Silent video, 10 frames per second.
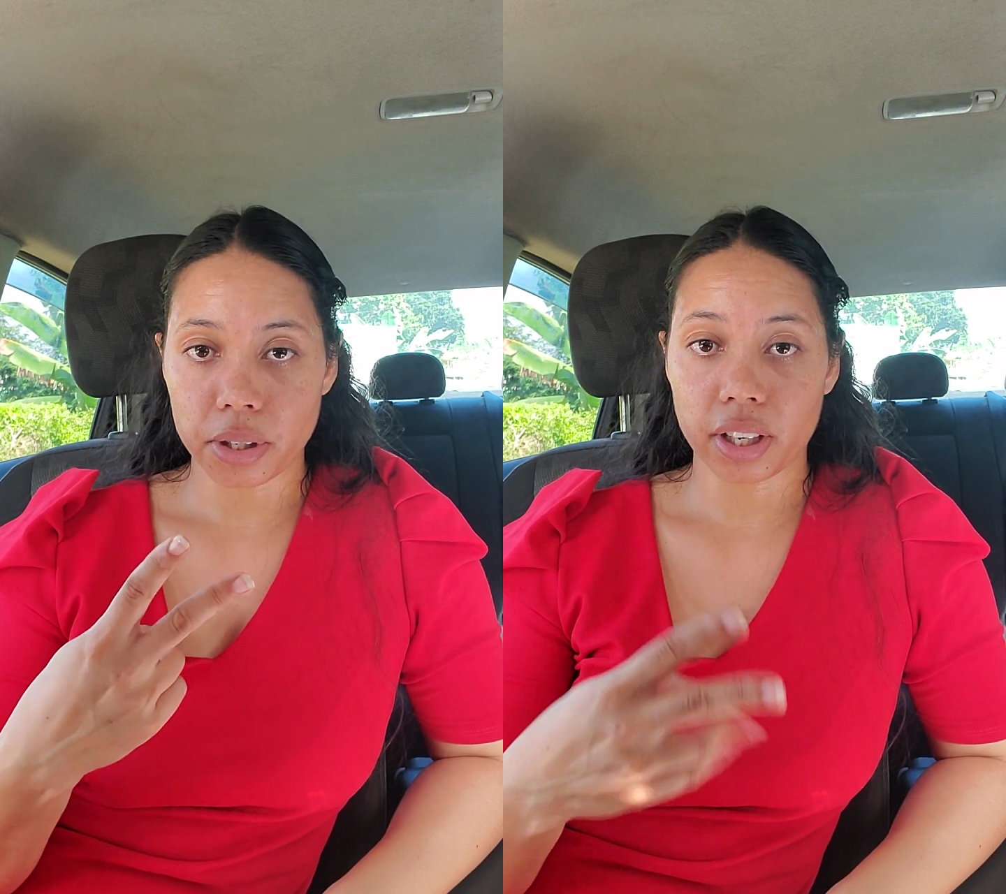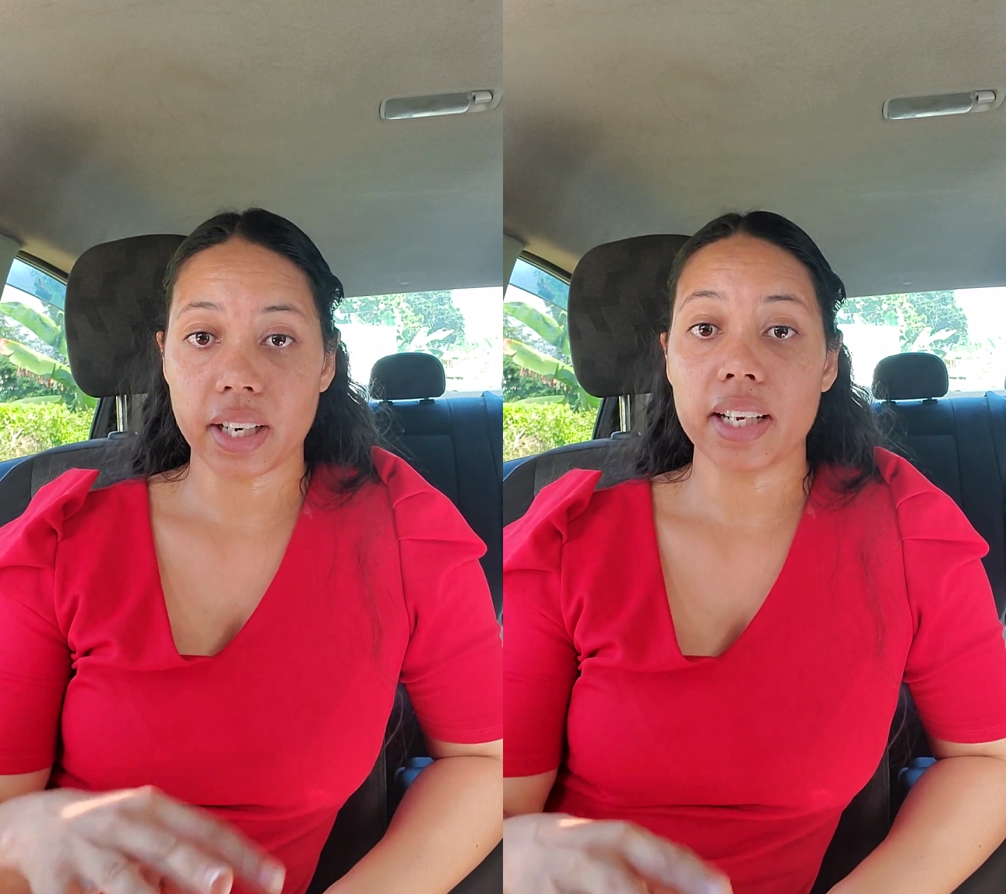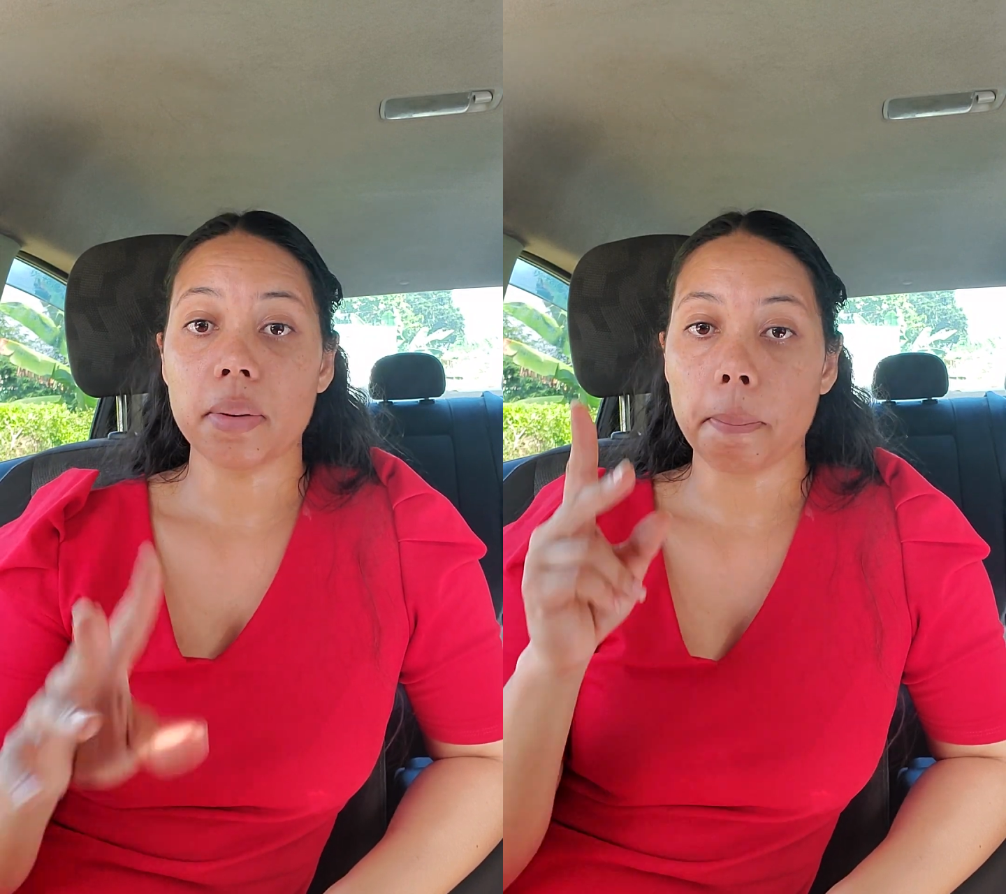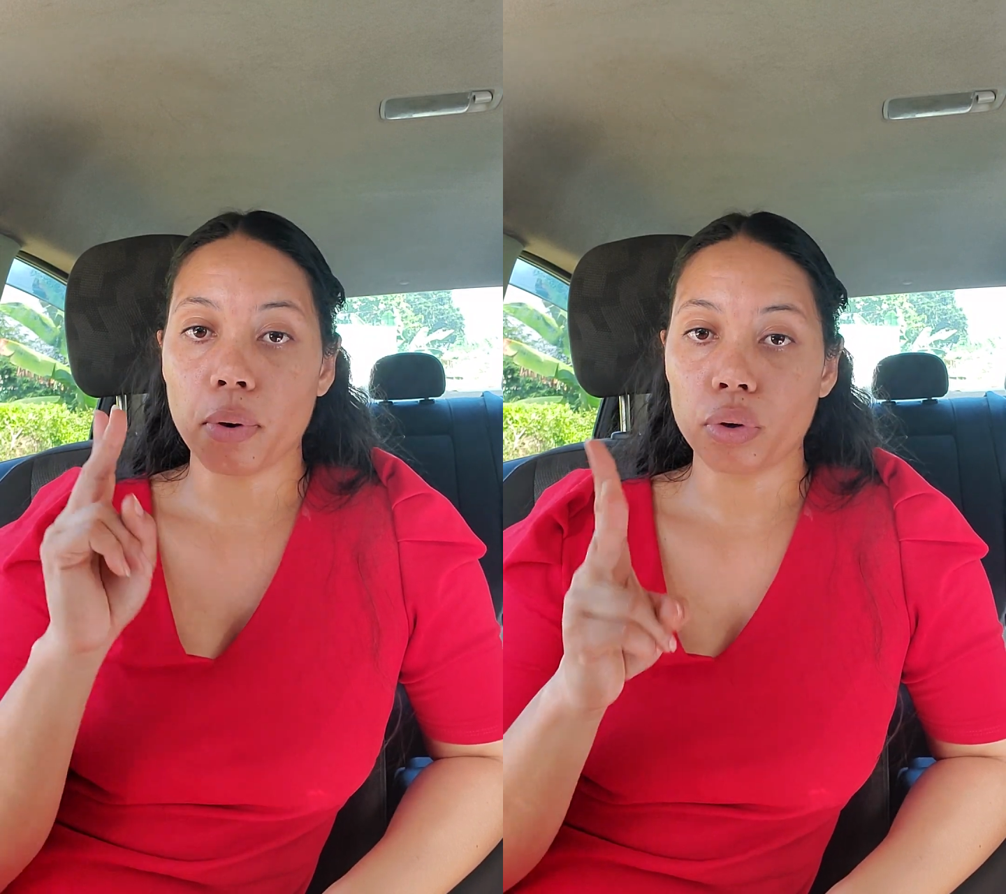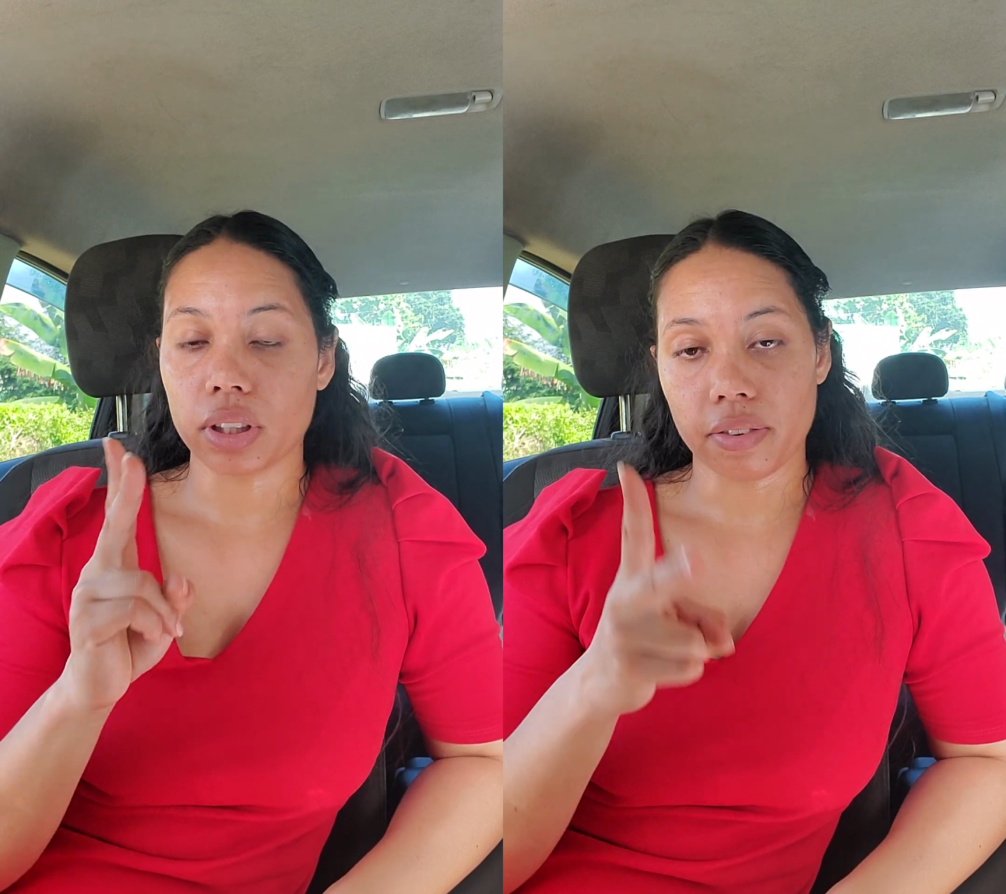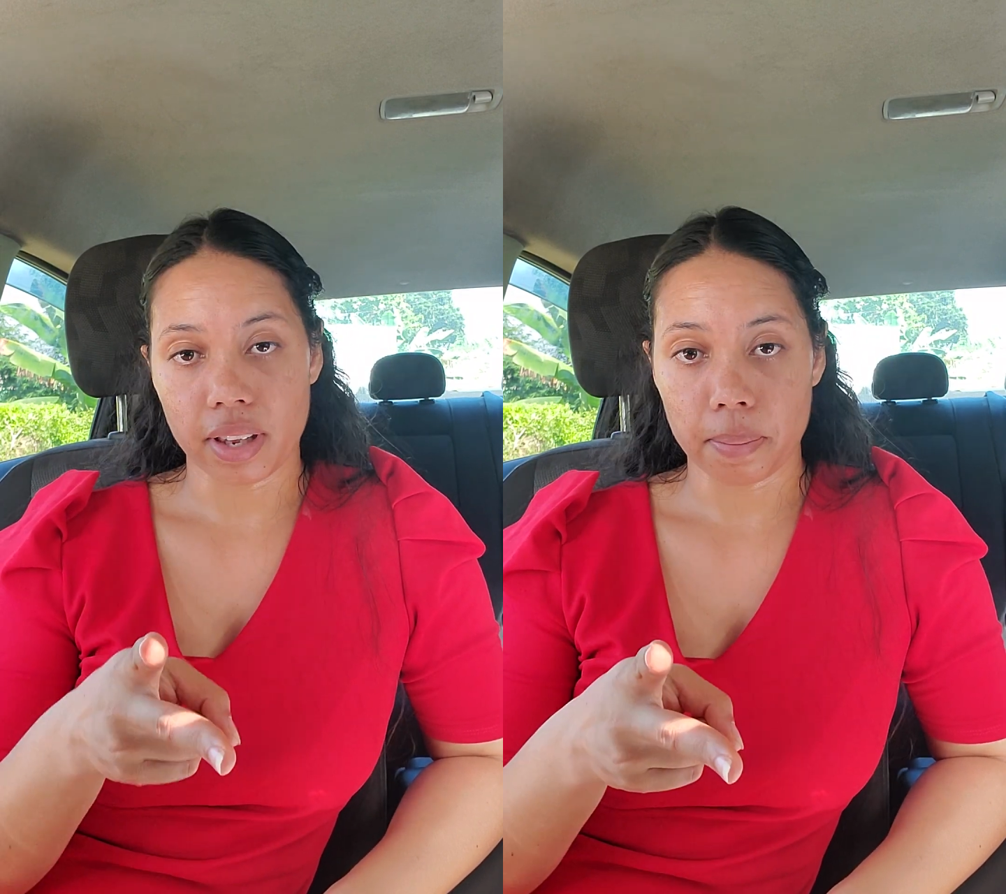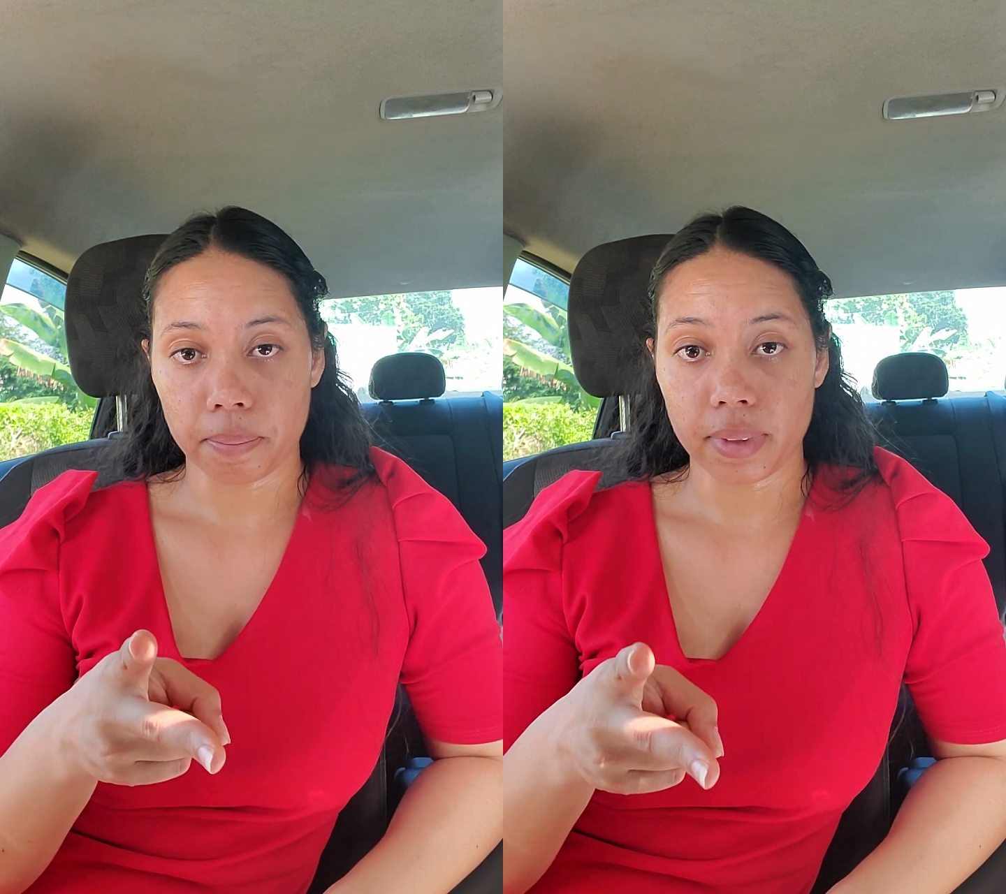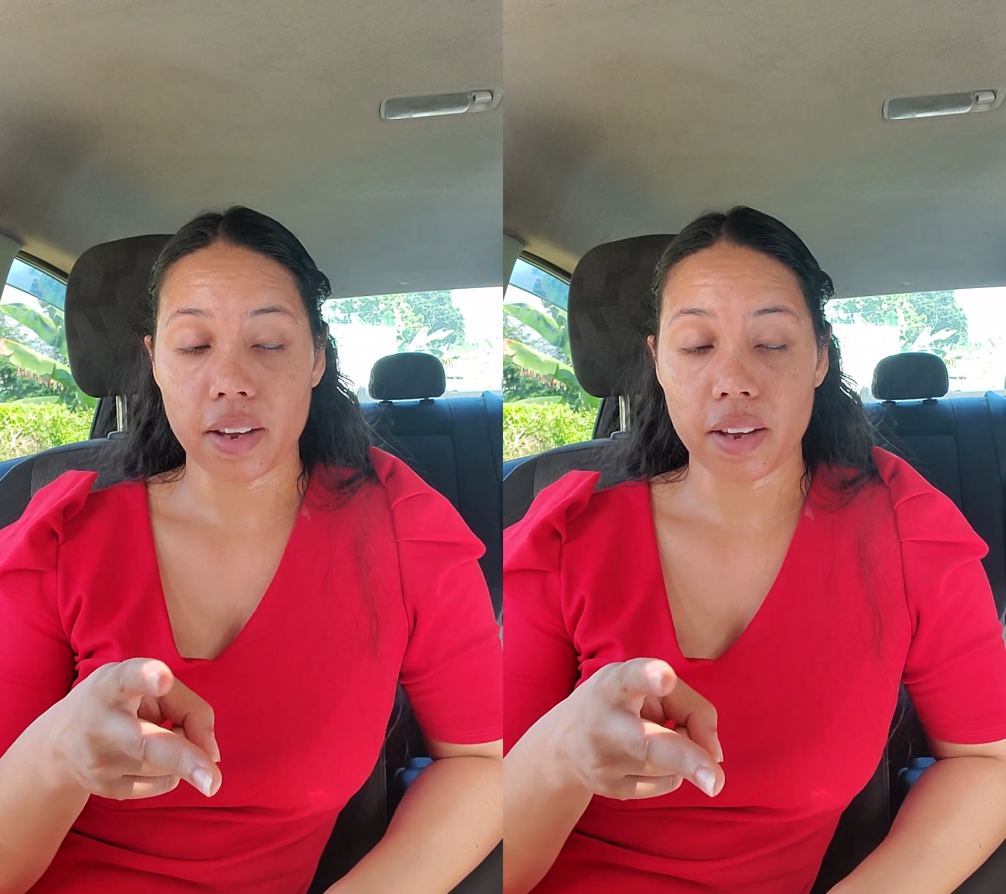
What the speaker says: you're going to need both of them.